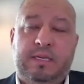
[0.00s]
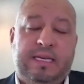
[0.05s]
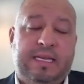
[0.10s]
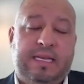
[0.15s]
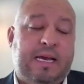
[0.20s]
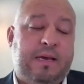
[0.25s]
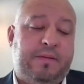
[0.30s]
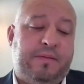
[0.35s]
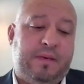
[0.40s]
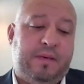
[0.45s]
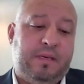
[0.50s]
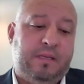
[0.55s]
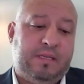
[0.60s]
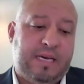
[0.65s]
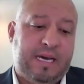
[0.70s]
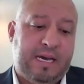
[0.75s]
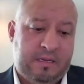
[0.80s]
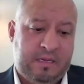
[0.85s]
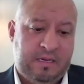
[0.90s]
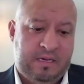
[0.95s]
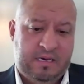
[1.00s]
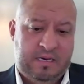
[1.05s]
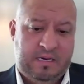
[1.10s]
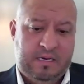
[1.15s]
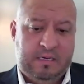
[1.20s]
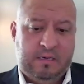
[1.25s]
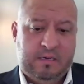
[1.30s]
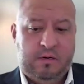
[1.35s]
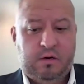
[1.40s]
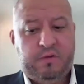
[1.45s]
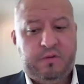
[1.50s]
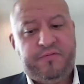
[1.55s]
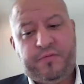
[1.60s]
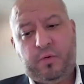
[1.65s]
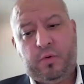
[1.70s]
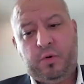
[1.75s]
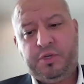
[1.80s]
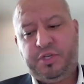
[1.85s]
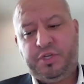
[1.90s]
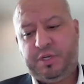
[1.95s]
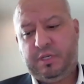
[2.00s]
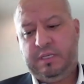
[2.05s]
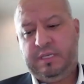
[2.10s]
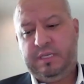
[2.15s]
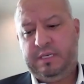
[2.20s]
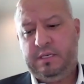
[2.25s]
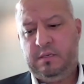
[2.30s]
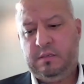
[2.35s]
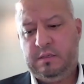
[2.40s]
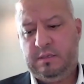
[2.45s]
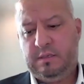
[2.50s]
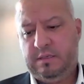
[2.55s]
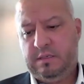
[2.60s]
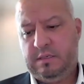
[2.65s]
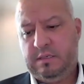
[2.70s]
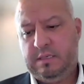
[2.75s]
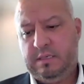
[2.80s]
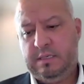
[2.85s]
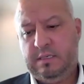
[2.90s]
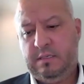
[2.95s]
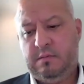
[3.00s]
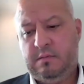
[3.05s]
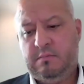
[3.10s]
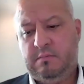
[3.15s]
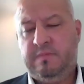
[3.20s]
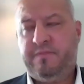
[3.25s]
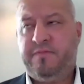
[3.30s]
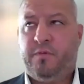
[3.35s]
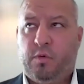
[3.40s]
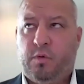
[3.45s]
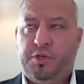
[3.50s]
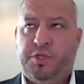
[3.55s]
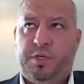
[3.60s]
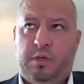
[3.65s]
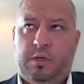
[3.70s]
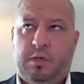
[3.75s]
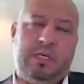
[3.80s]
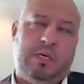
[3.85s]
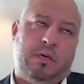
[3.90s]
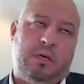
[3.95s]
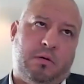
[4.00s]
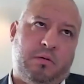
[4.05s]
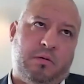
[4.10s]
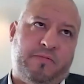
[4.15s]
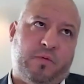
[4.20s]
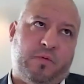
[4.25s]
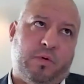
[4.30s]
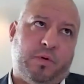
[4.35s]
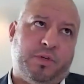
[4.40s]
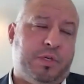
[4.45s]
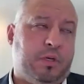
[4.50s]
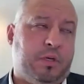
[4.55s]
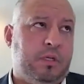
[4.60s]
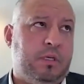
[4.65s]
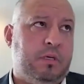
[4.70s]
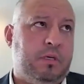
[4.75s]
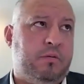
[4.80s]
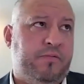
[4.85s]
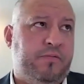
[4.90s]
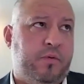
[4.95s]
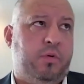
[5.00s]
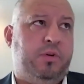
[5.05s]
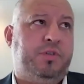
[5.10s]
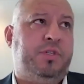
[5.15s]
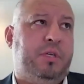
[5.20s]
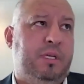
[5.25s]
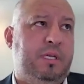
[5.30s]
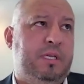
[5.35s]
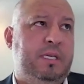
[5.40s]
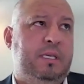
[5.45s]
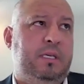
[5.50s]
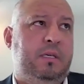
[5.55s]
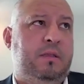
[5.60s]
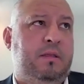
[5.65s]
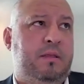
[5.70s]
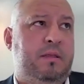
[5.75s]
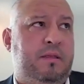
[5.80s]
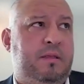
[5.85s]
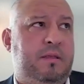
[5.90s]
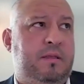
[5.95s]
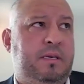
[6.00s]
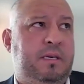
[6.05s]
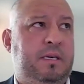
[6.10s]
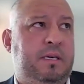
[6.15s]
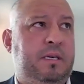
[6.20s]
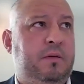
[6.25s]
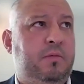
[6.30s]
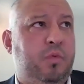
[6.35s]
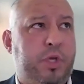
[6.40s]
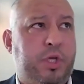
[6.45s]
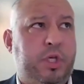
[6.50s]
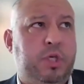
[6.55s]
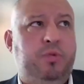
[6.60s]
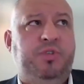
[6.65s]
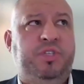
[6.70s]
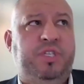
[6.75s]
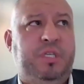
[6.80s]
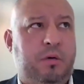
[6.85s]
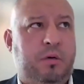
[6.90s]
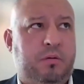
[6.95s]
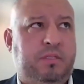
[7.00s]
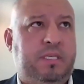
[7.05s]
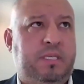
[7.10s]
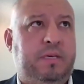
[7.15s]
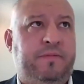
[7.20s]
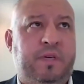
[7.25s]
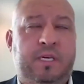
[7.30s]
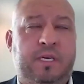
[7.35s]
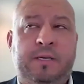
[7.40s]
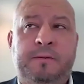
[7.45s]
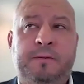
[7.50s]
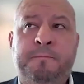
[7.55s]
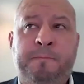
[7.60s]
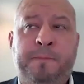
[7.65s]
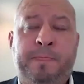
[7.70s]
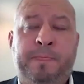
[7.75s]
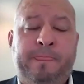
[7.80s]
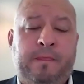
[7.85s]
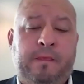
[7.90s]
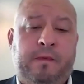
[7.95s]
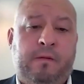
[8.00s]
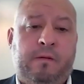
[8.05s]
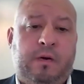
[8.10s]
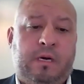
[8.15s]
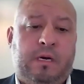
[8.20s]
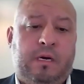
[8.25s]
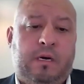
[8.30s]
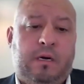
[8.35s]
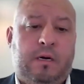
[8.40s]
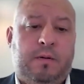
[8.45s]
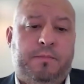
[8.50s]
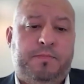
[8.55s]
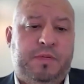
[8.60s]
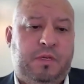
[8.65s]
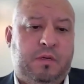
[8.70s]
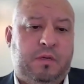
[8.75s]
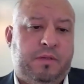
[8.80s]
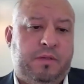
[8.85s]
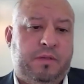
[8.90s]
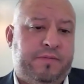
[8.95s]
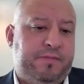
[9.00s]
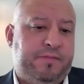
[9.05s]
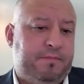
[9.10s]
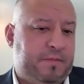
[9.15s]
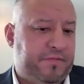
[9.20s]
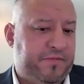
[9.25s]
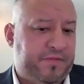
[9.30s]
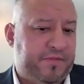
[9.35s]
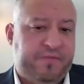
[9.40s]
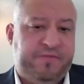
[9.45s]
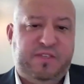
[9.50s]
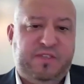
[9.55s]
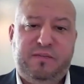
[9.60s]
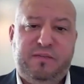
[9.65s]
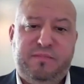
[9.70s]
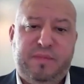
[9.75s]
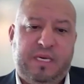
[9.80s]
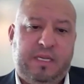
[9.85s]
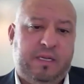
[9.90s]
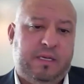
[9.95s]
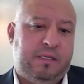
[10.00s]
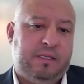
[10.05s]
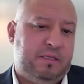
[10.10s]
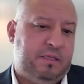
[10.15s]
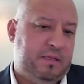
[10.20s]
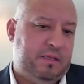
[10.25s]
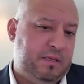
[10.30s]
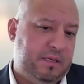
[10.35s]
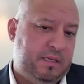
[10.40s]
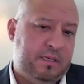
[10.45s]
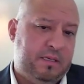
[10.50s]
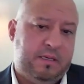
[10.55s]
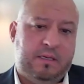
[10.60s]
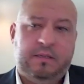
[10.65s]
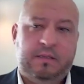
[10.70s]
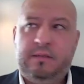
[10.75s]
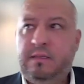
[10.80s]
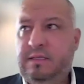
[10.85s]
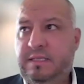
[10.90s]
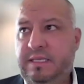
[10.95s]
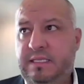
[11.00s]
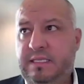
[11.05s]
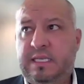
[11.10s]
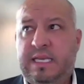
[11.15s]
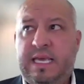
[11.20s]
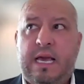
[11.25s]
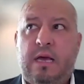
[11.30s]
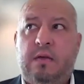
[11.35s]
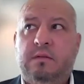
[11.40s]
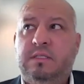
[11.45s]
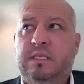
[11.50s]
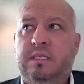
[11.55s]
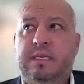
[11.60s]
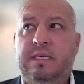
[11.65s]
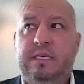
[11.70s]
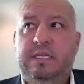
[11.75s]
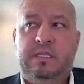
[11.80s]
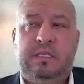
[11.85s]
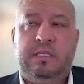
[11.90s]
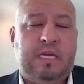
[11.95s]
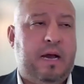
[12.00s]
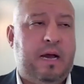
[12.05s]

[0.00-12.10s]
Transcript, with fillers: And I think that unfortunately, fortunately and unfortunately, unfortunately, the what you see on TV um, you know, the 15 minutes, the uh, the discounts of this.